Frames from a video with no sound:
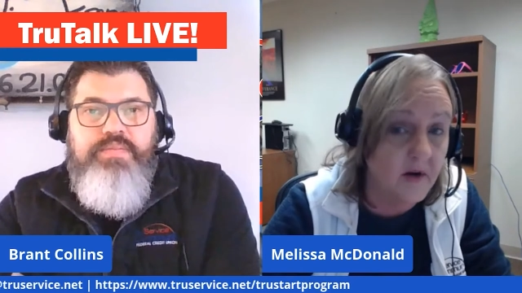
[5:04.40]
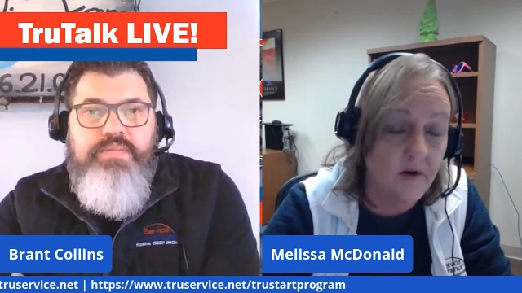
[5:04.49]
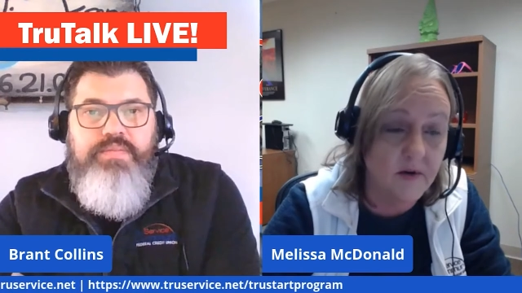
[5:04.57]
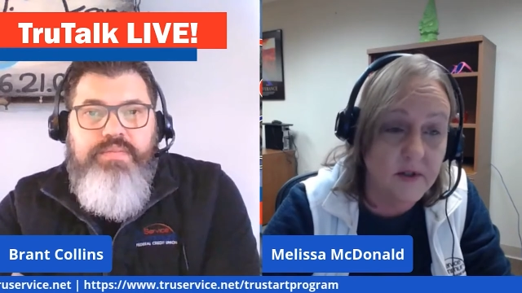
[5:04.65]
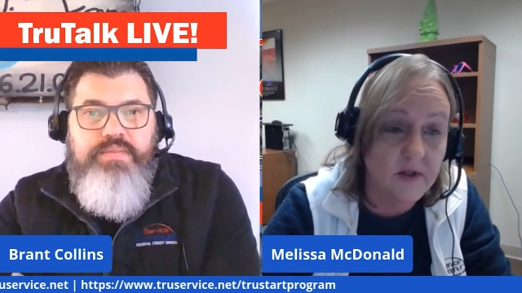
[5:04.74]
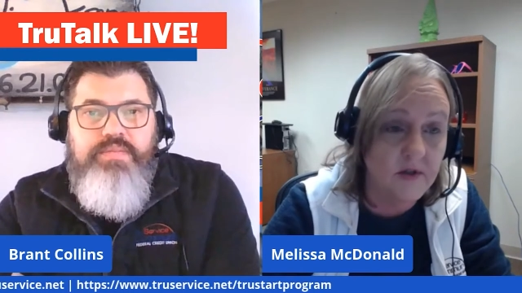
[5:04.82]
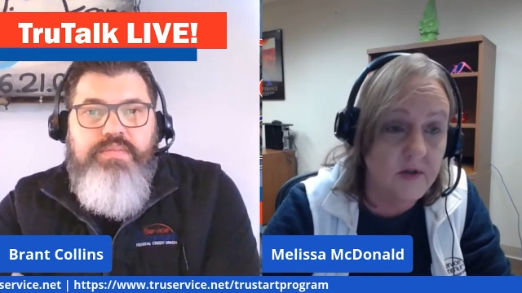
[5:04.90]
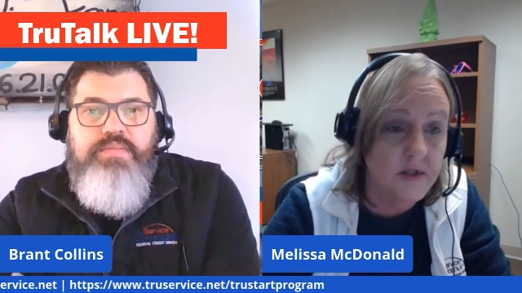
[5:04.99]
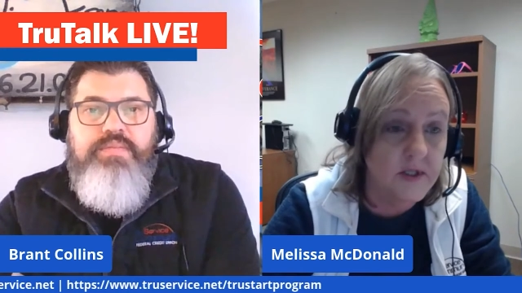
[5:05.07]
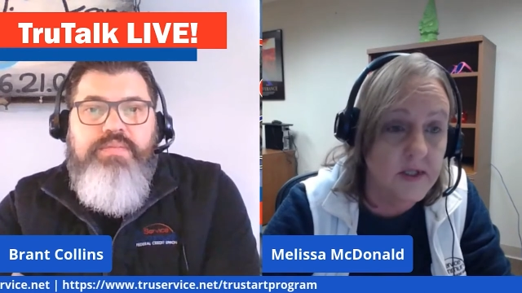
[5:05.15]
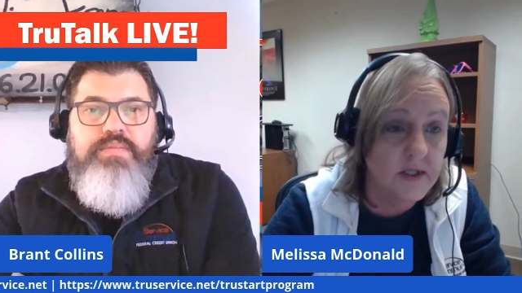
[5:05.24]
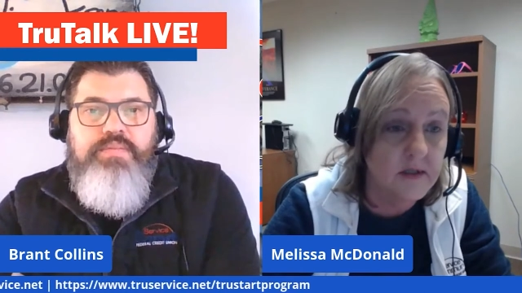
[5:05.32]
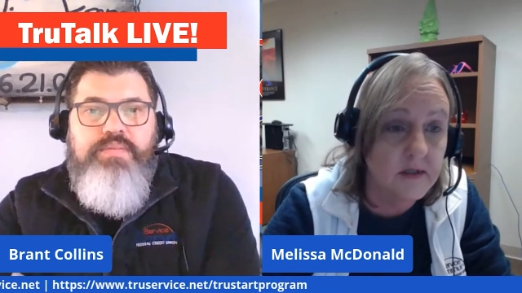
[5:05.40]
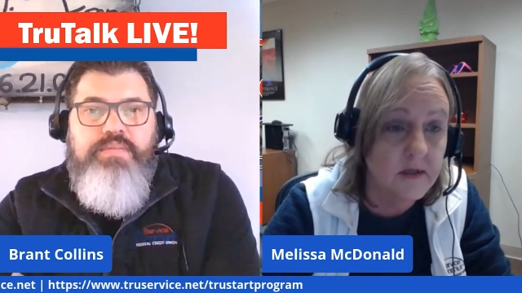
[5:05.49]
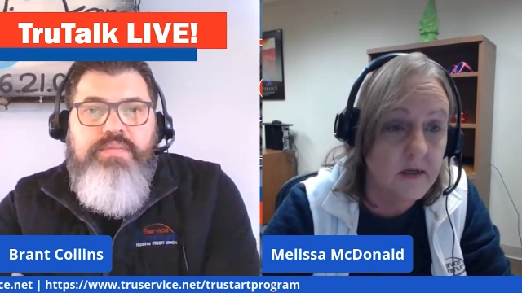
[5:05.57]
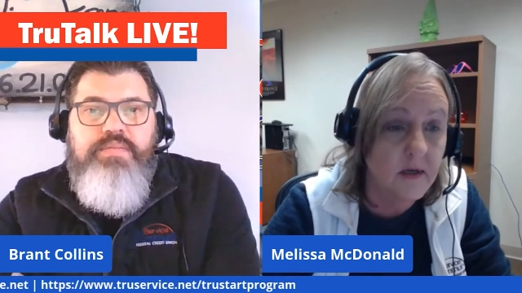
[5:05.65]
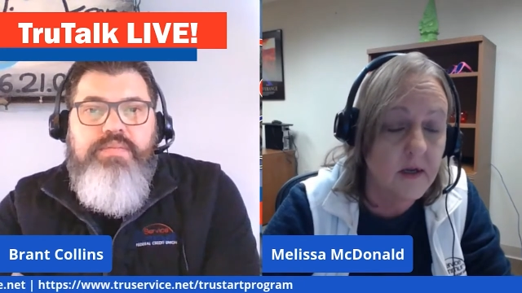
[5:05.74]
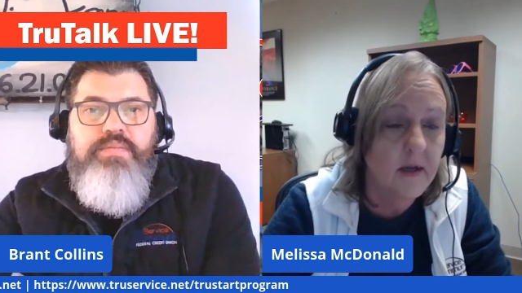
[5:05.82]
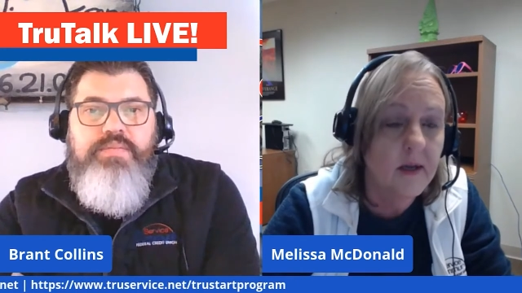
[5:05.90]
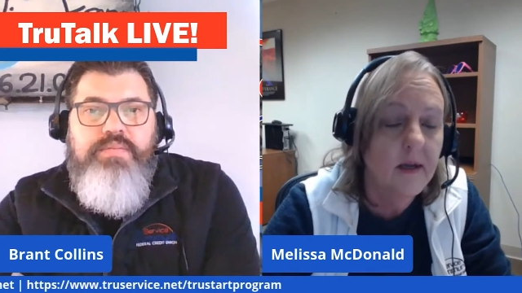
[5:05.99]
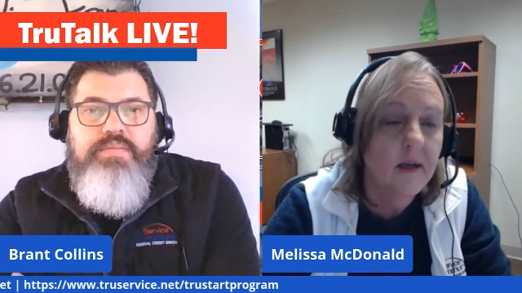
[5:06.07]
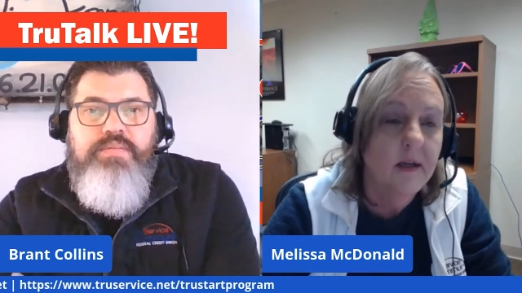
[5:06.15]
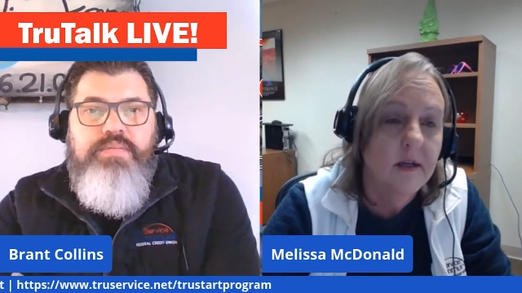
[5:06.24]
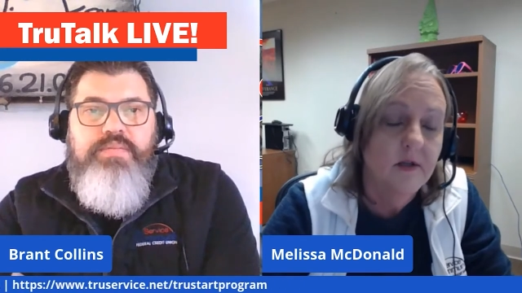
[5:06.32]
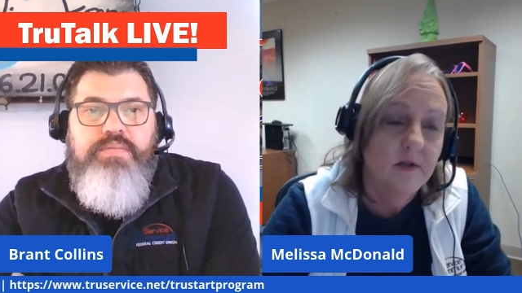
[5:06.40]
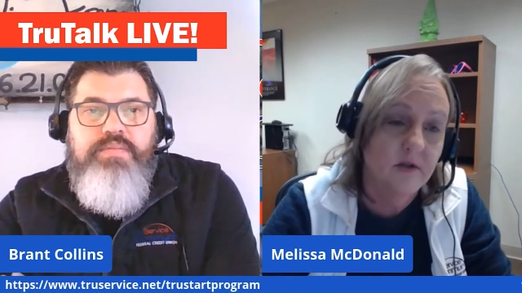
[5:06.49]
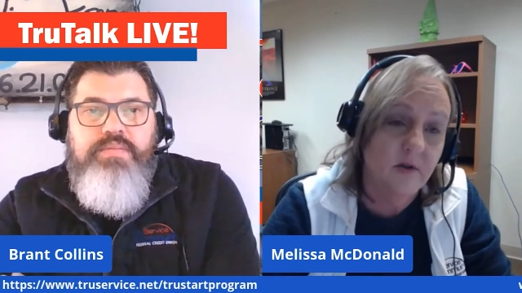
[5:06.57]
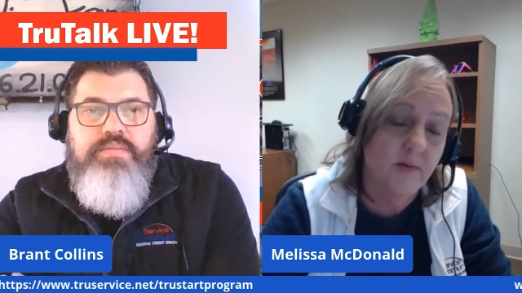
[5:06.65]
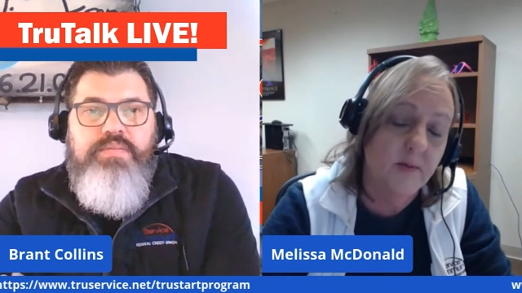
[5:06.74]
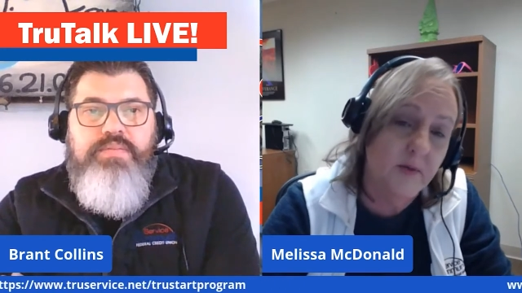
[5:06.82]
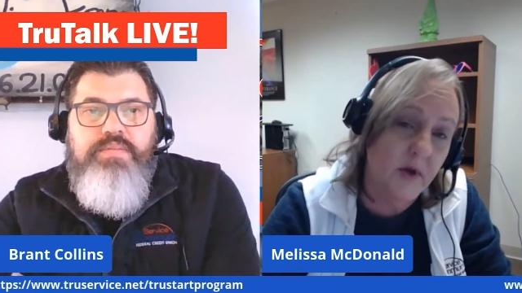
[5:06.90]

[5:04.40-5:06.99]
Speaker 1: car insurance. So,